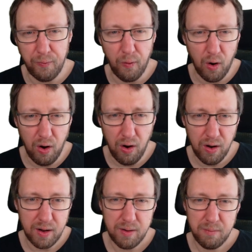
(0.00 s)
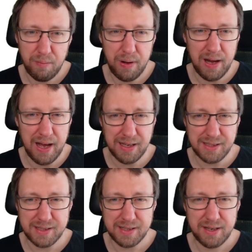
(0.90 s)
4
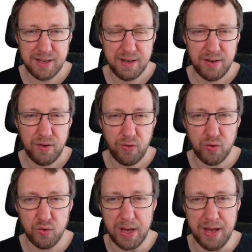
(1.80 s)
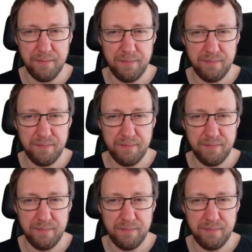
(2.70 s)
plus 3.